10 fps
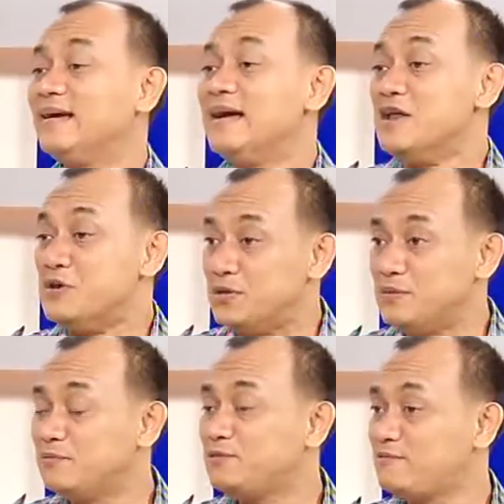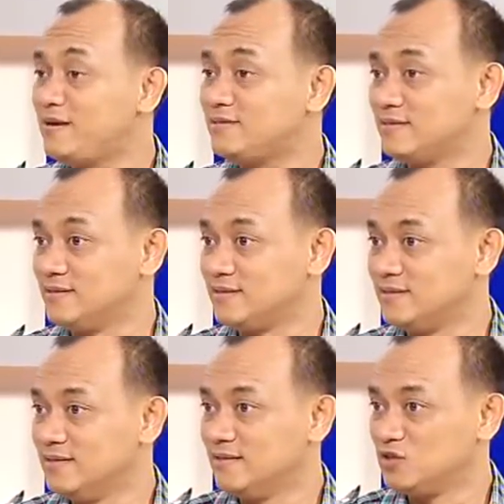are new directors.
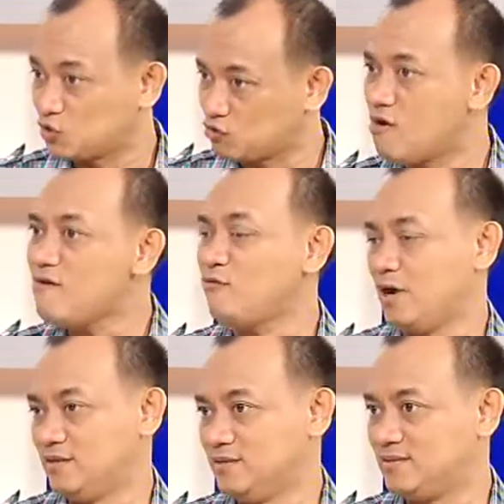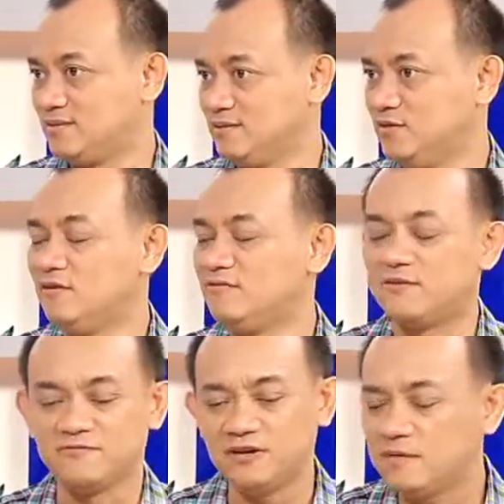Strong ones,
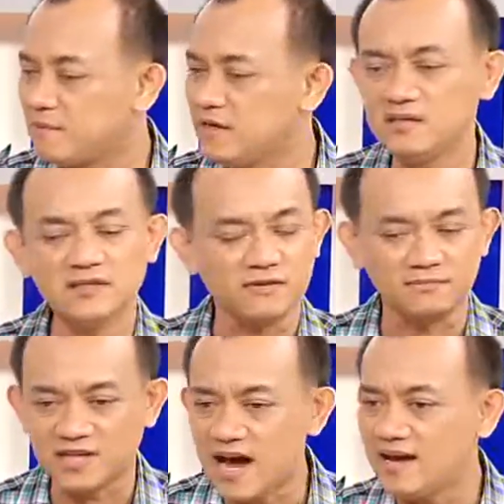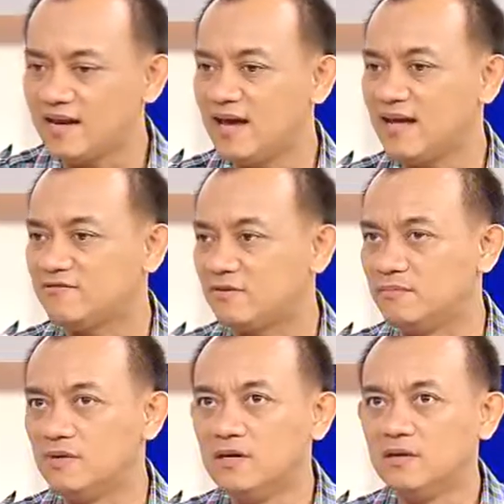from Philippines, from Thailand,
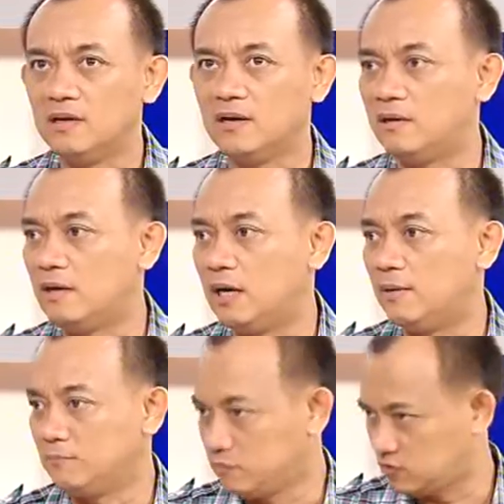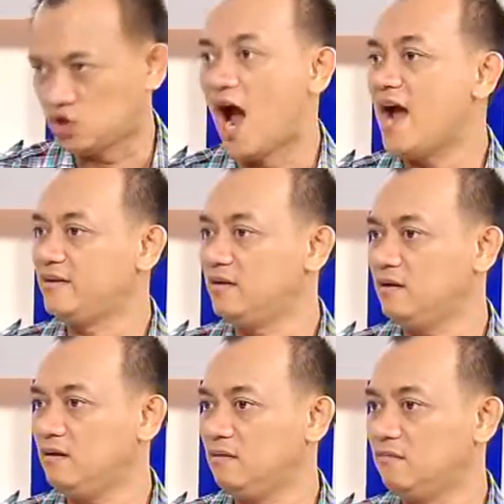from
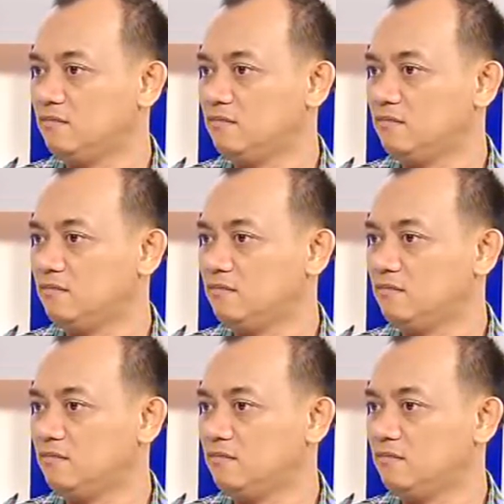China.